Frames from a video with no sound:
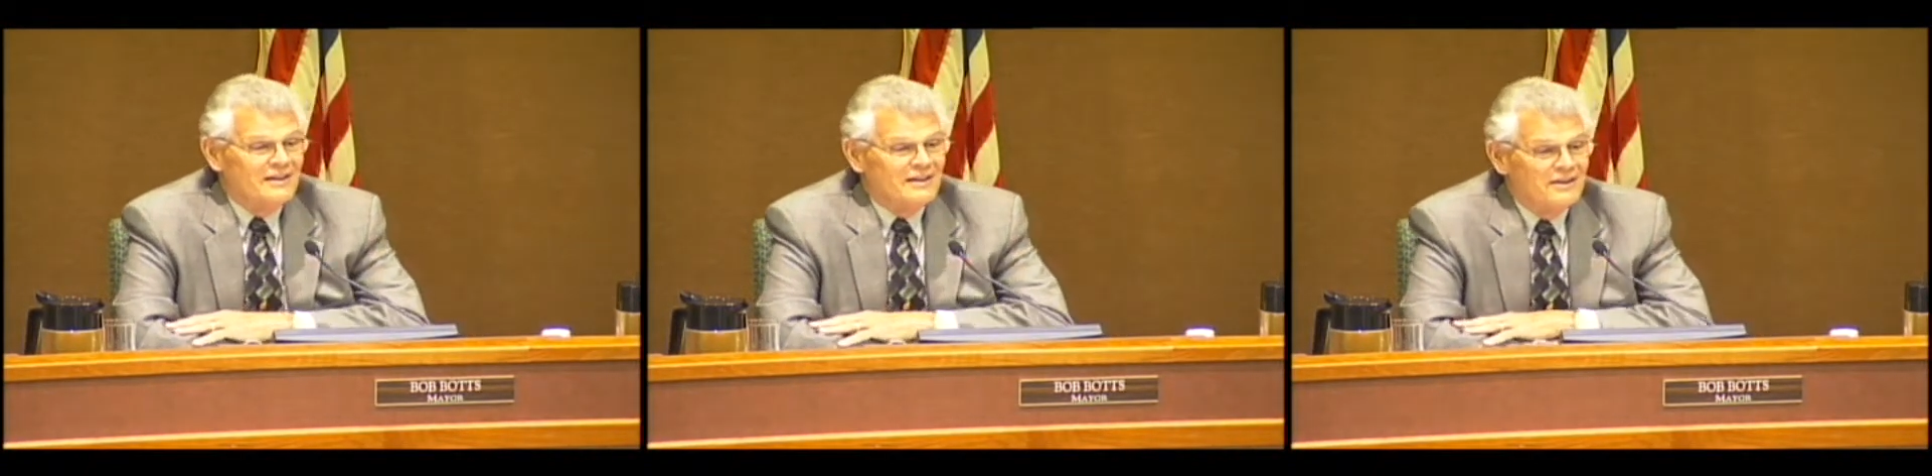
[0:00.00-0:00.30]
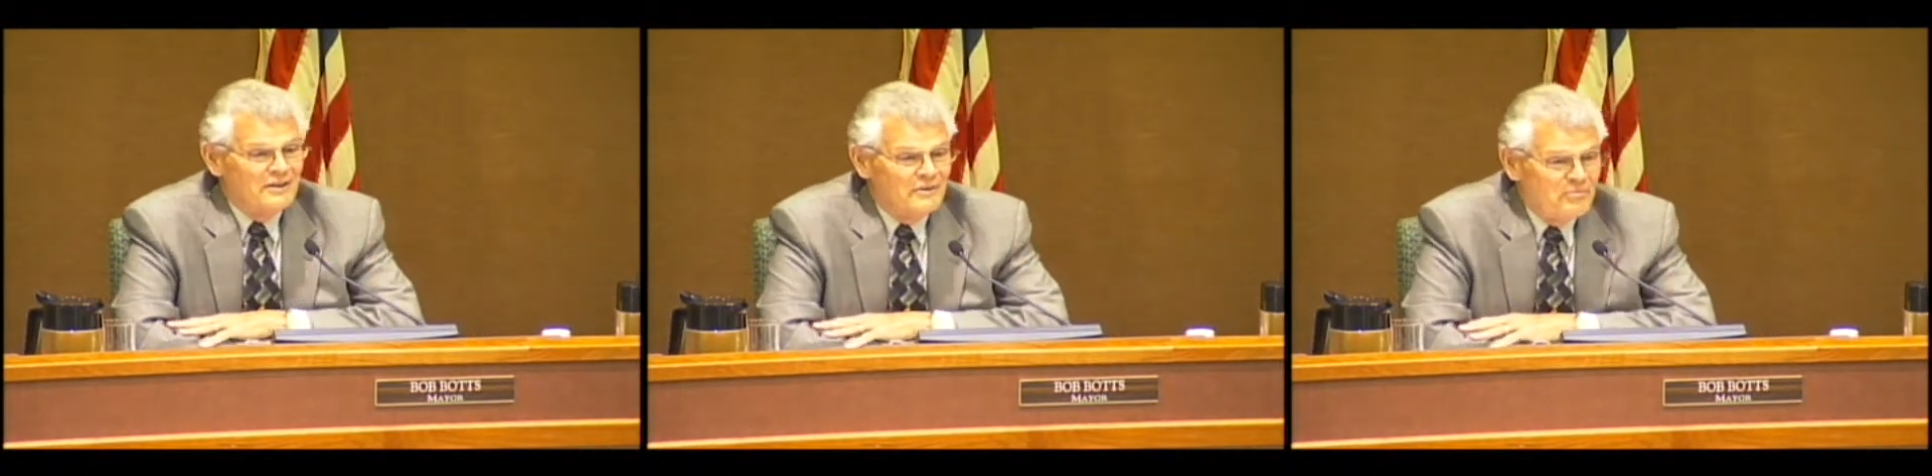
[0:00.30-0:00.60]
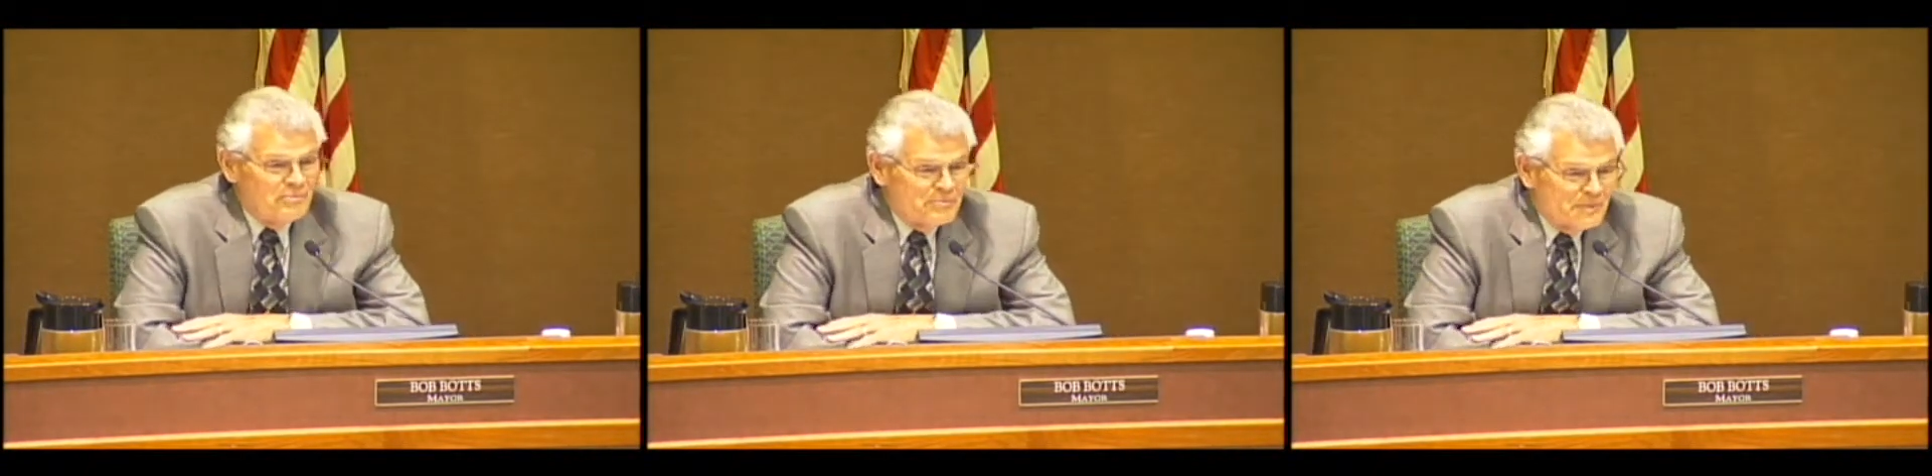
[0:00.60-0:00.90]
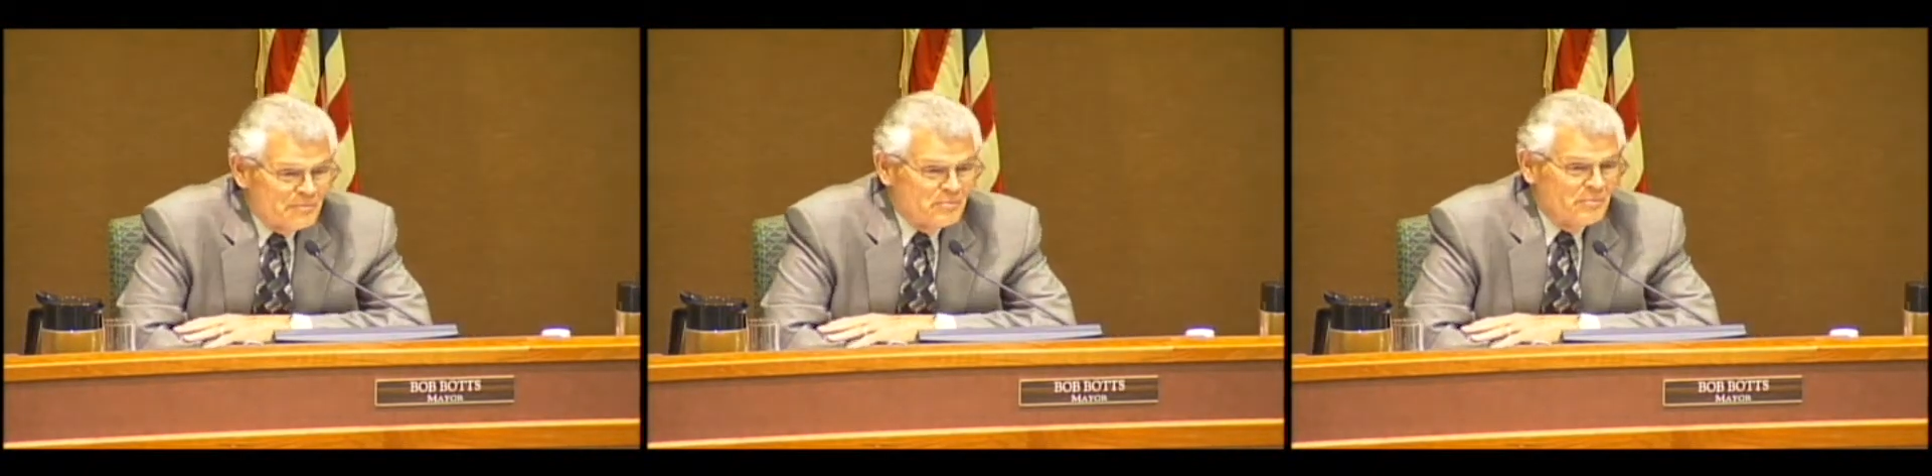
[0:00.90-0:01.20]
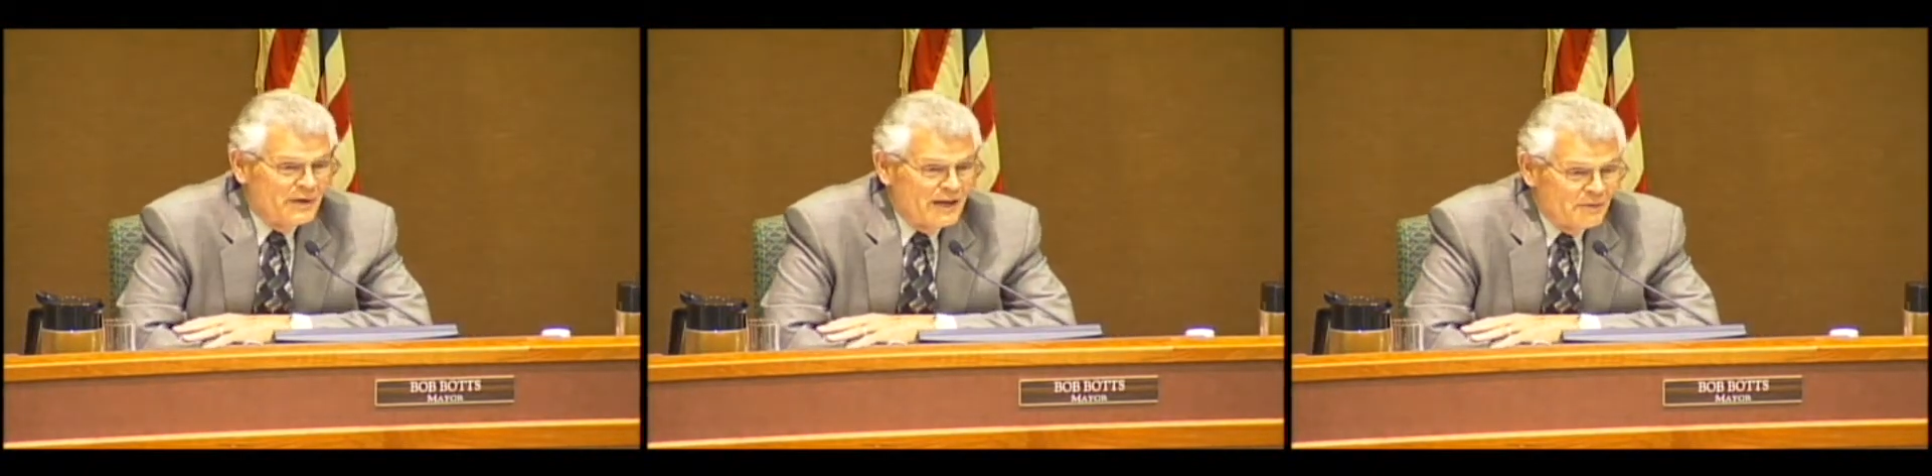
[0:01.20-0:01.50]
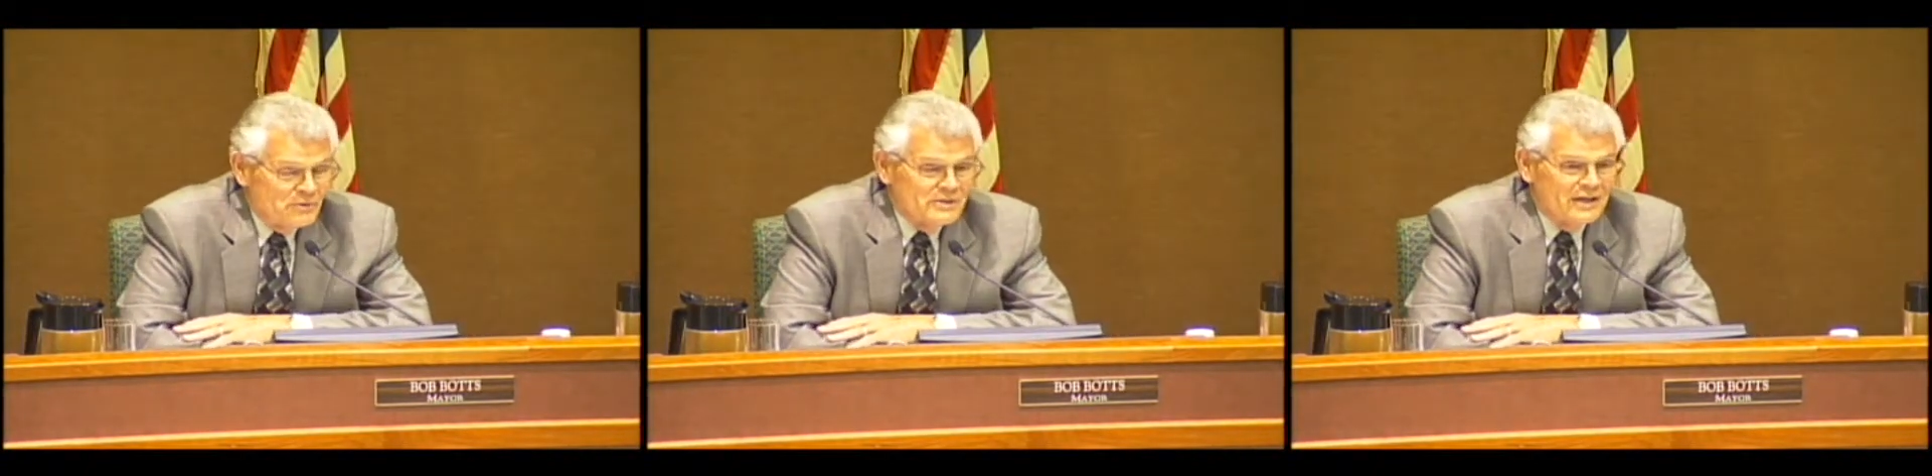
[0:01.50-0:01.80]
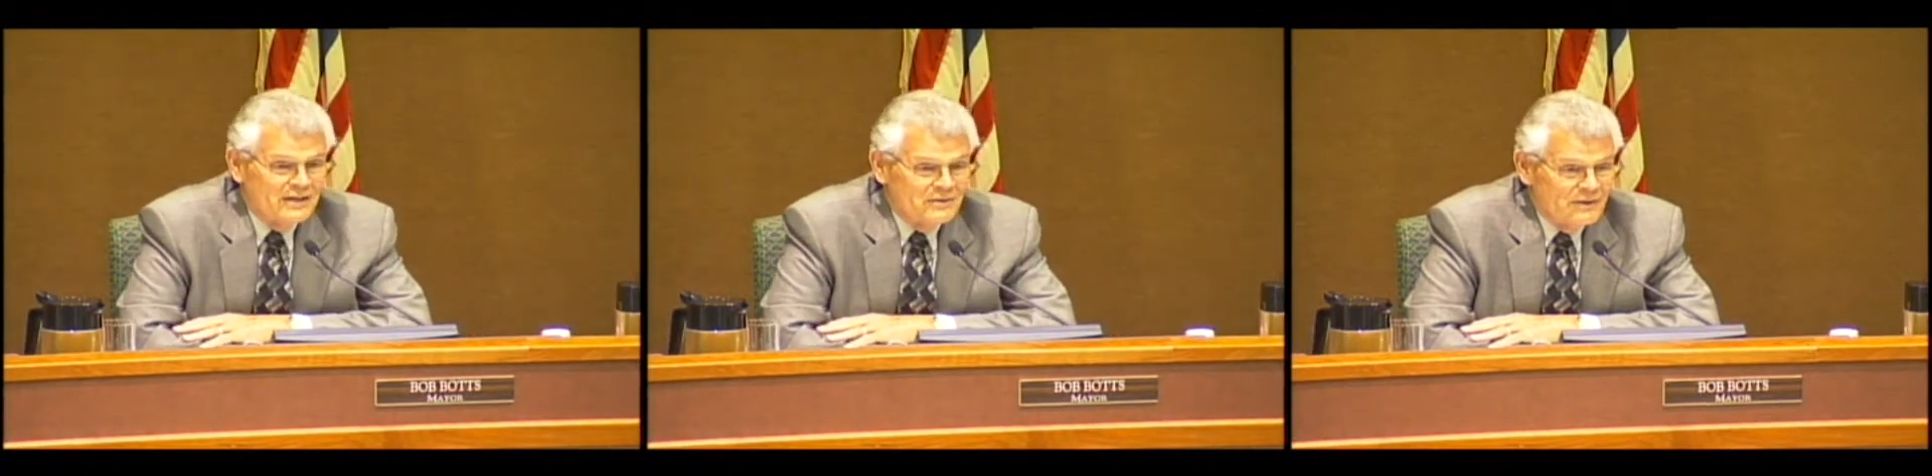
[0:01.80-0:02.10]
But I will
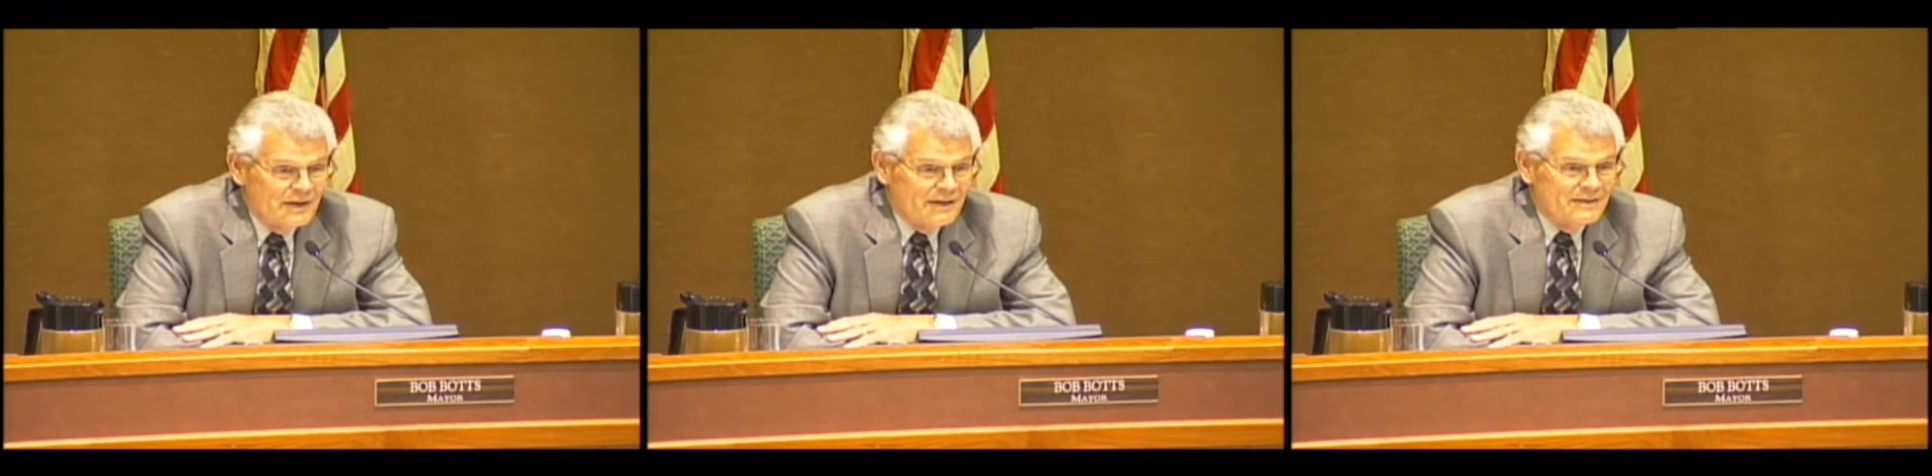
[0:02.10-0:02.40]
tell you,